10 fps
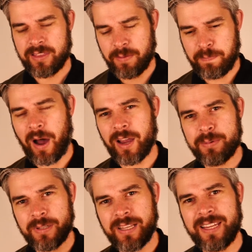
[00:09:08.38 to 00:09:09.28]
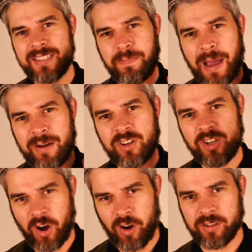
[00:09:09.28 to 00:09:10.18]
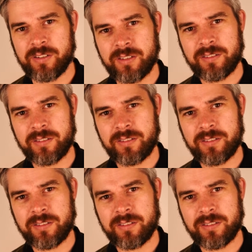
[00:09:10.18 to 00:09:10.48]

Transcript: The Bible is about God.